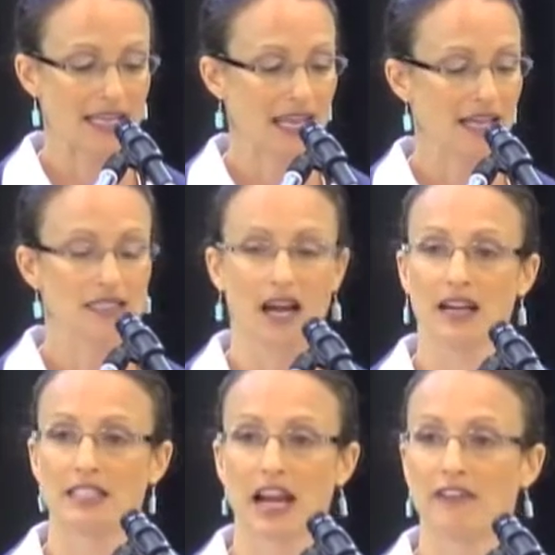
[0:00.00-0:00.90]
can't
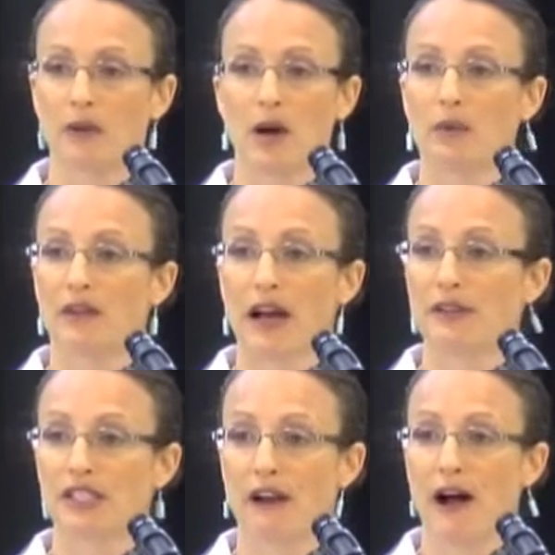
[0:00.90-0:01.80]
talk to everyone
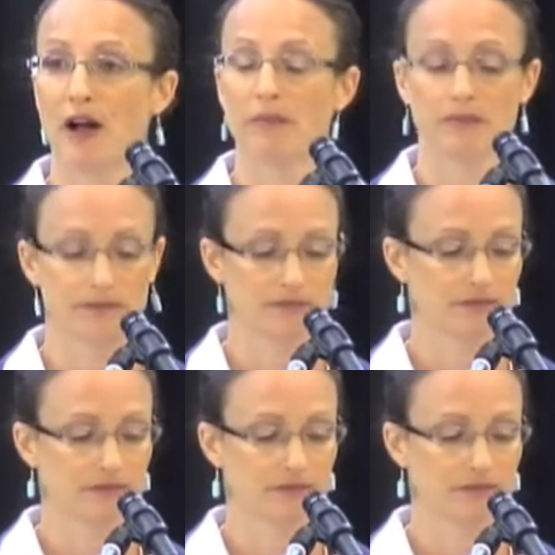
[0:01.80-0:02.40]
without your help,